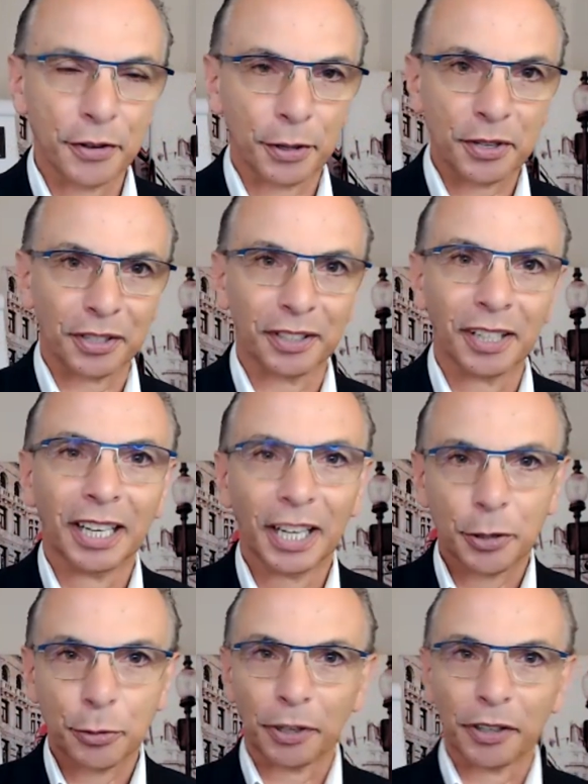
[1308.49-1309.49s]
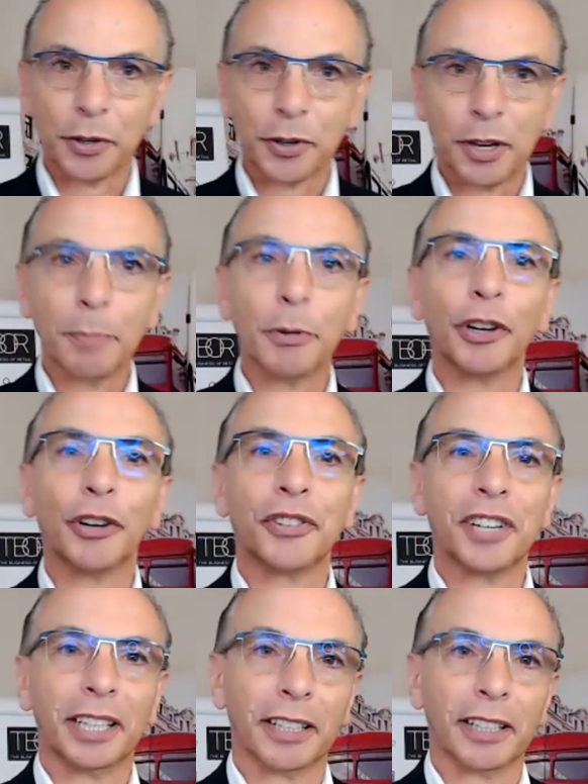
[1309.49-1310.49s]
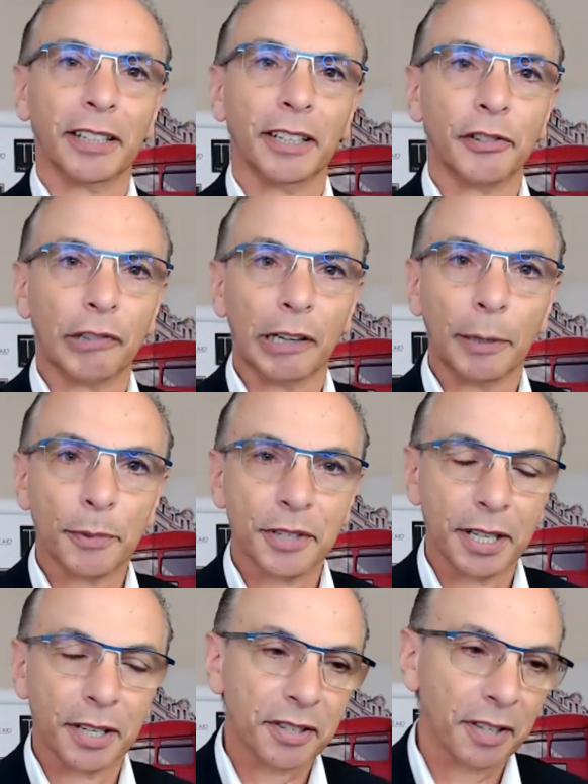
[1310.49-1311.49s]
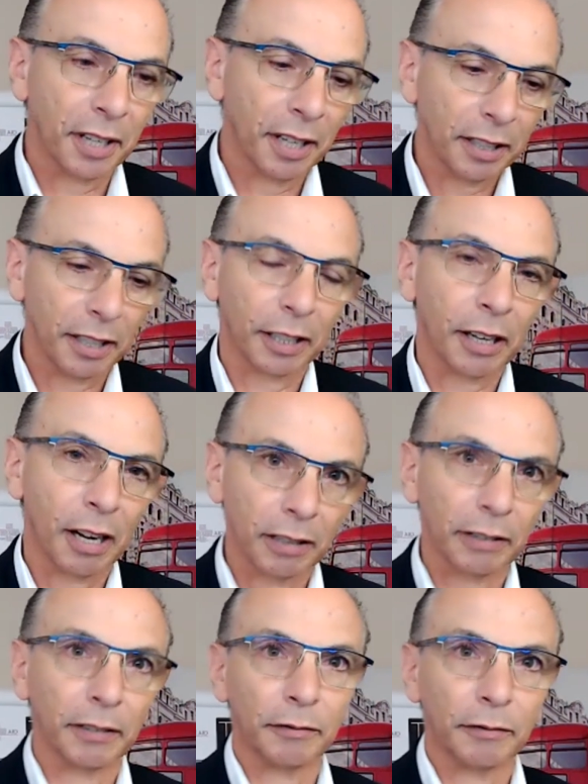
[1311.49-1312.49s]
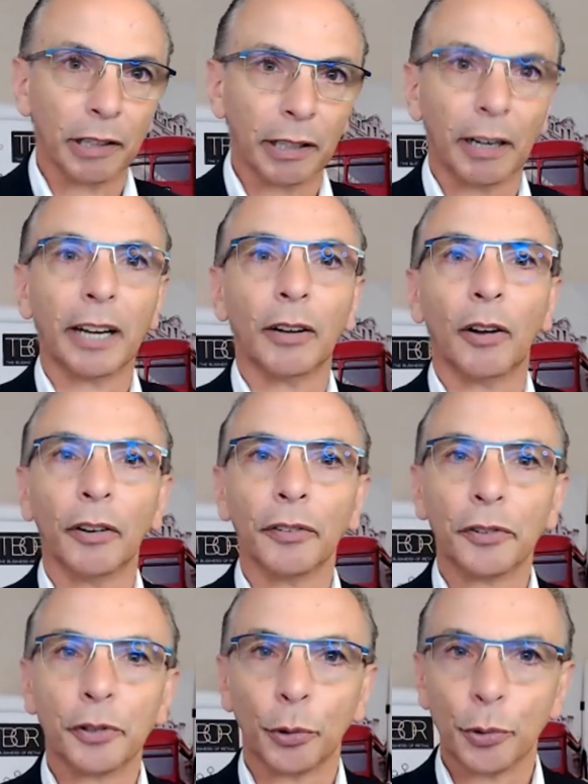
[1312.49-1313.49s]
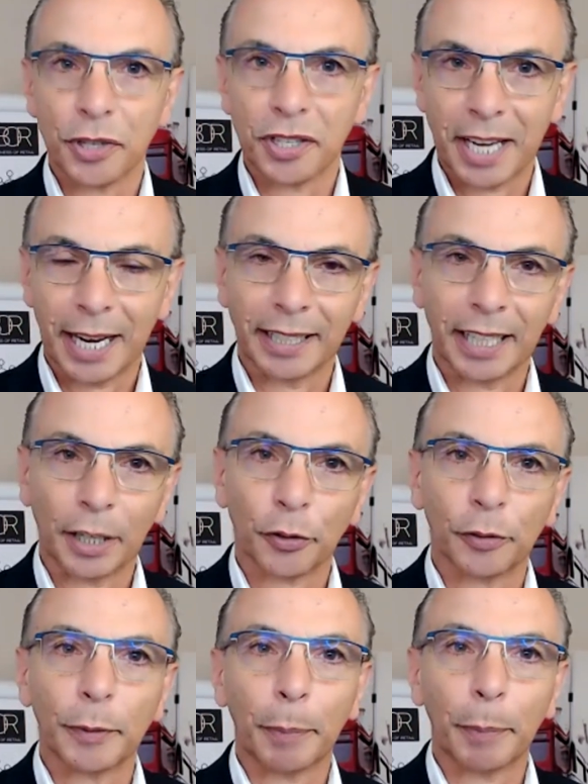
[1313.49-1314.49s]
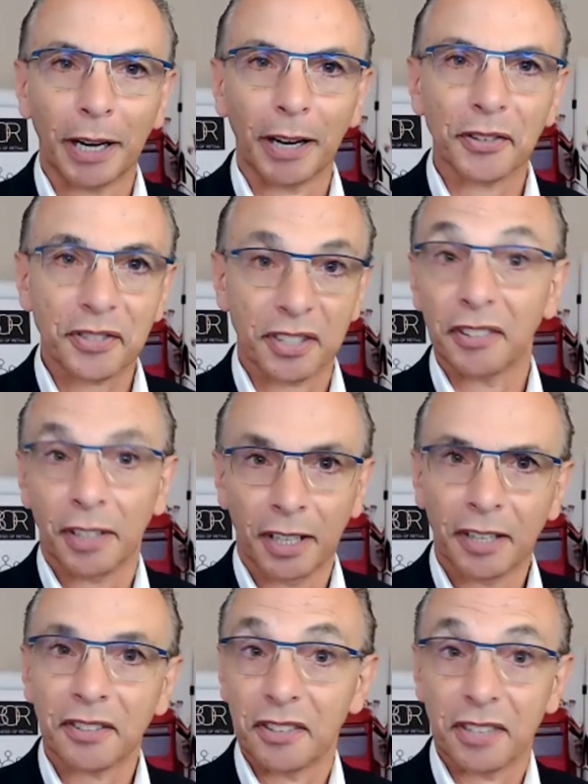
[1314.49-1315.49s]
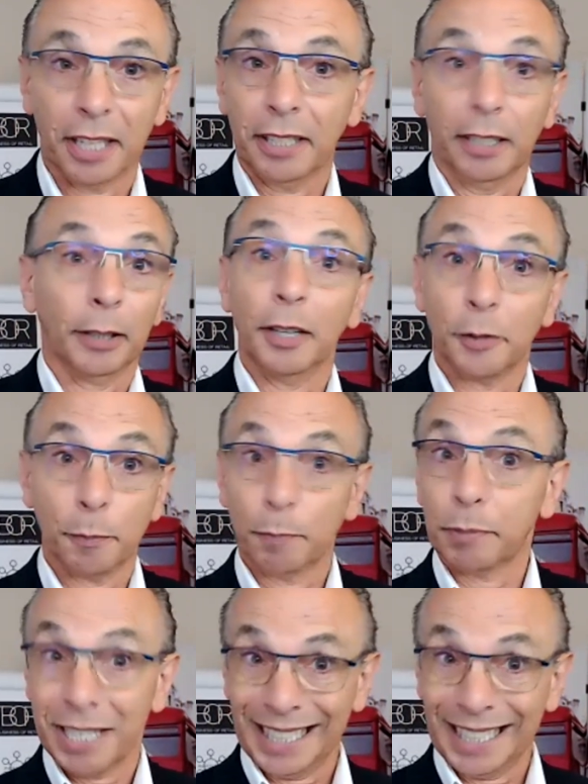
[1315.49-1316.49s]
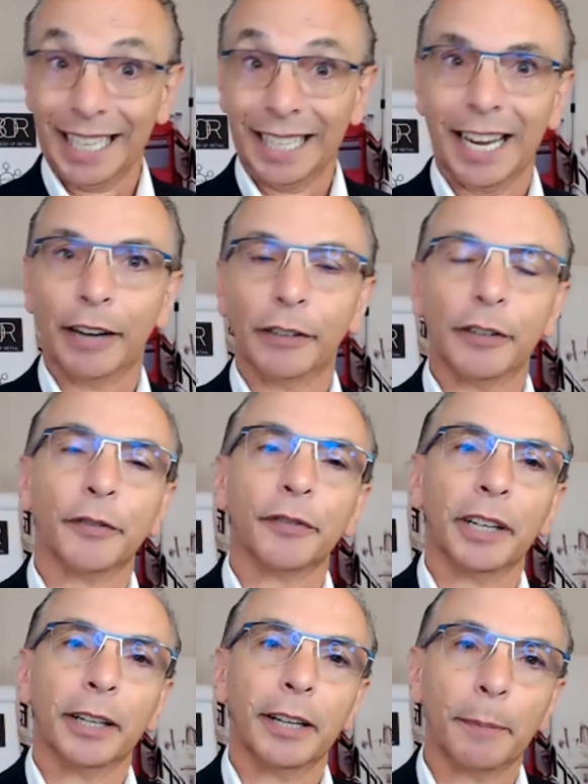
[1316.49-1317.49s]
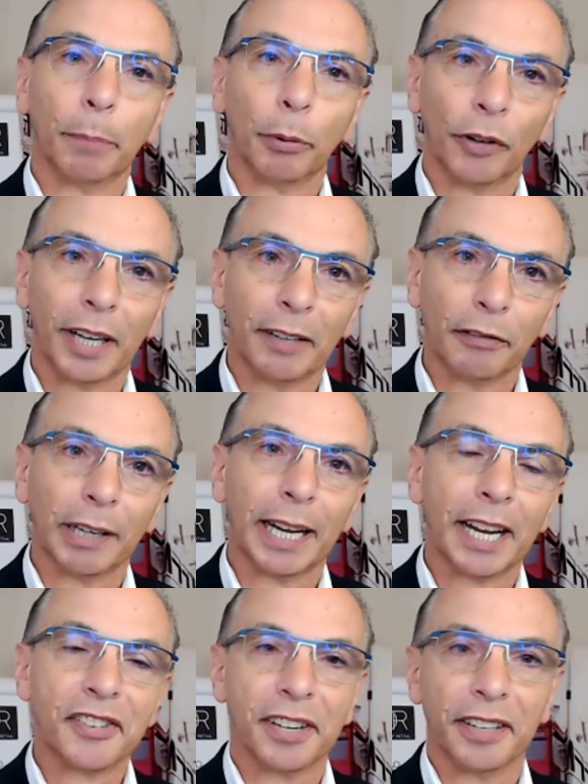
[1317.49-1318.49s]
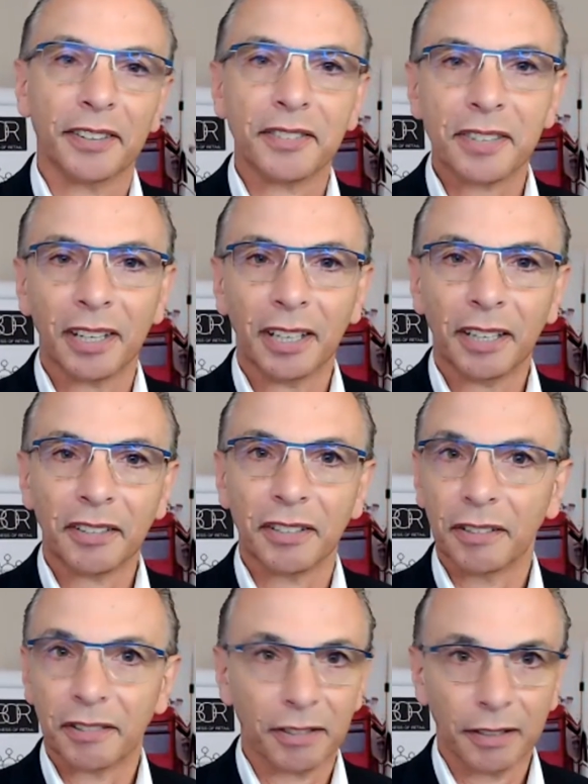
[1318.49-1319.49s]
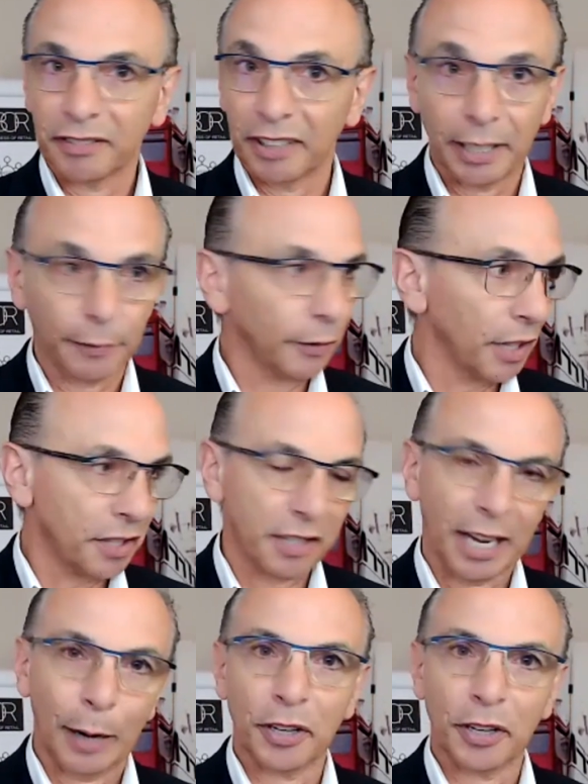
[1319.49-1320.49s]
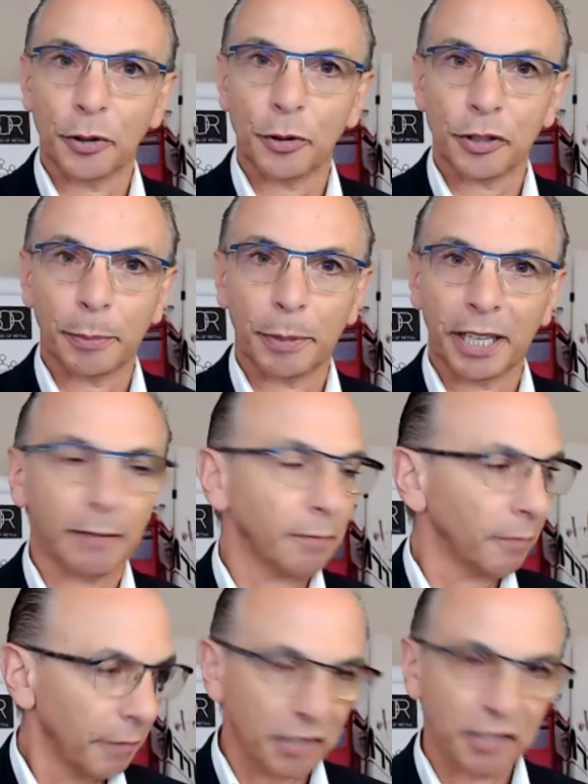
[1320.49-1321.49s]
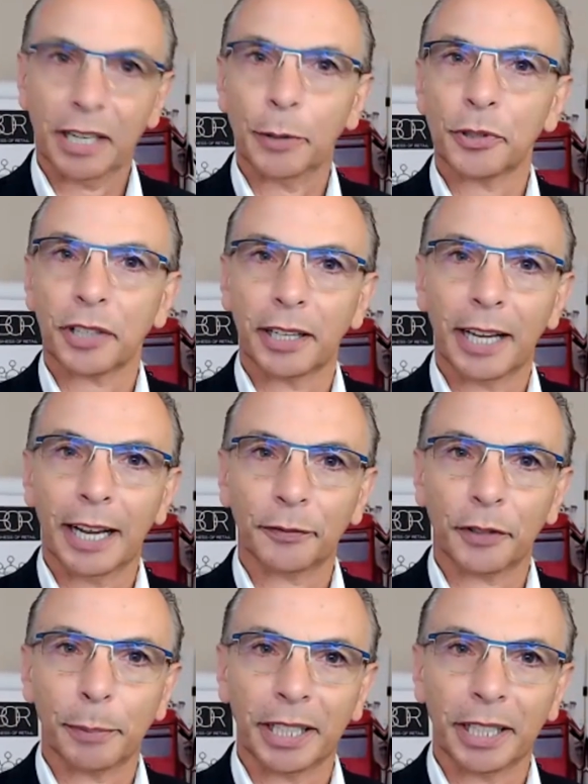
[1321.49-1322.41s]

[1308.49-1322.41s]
So it's one of those emerging conundrums, is you can't rely on tools and techniques from the past to say, particularly in the area of employee relations, to say this is how it used to be, this is how it's going to have to